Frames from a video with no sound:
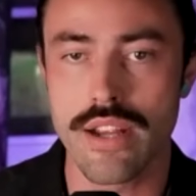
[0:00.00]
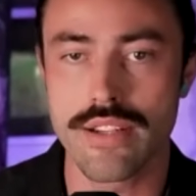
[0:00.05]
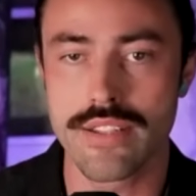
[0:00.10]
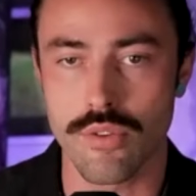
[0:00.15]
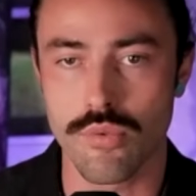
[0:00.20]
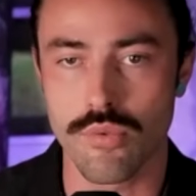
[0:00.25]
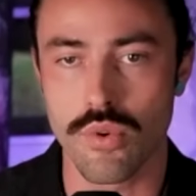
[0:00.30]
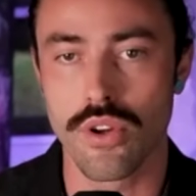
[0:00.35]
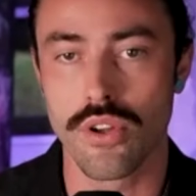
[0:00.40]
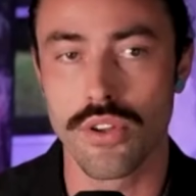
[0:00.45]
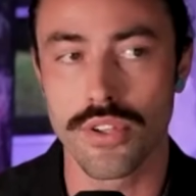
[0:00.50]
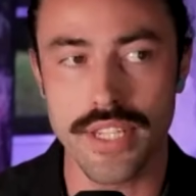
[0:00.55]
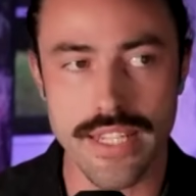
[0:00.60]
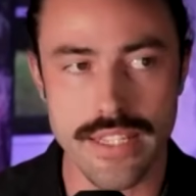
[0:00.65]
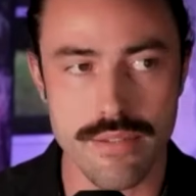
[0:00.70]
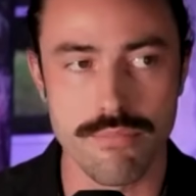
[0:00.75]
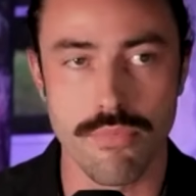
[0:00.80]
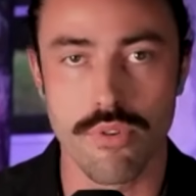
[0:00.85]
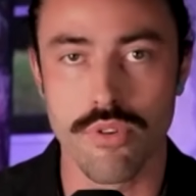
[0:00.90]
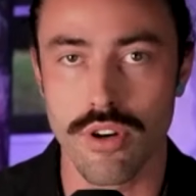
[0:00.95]
as the world
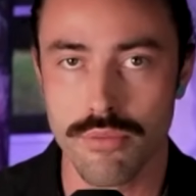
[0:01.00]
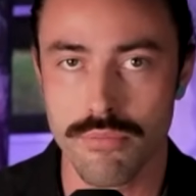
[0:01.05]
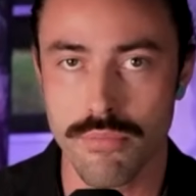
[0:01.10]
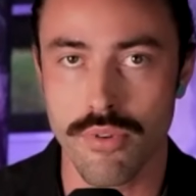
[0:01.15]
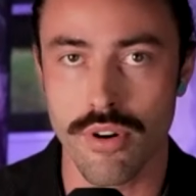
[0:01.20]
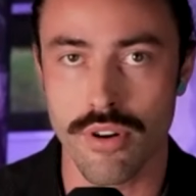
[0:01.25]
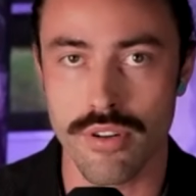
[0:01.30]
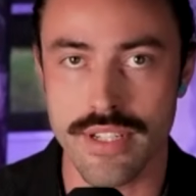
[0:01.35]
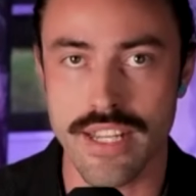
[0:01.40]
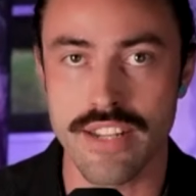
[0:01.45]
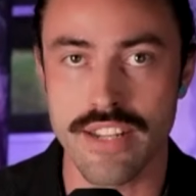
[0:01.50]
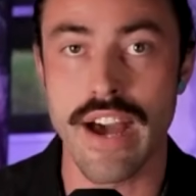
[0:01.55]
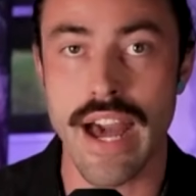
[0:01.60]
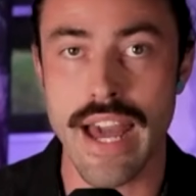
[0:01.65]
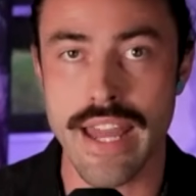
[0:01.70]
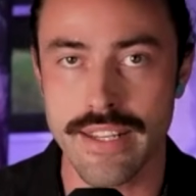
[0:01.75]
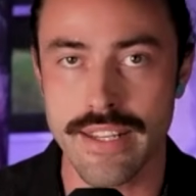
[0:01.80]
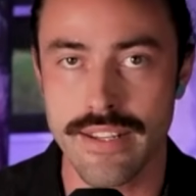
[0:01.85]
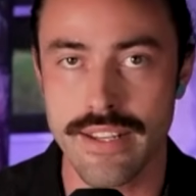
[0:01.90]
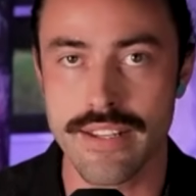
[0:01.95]
gets more and more
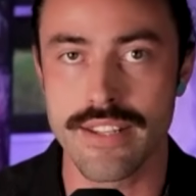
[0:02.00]
divided